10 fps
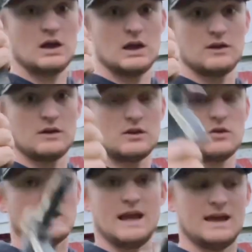and then you
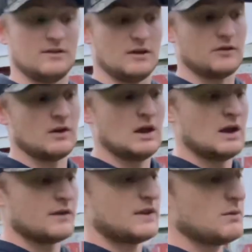can hang this
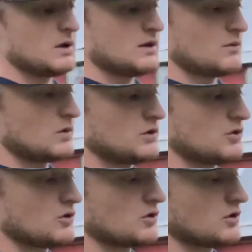that way, when
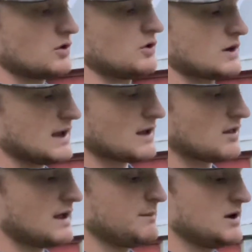you're you're kind of
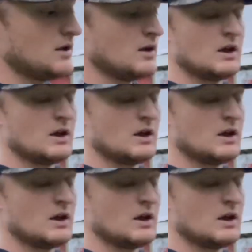climbing,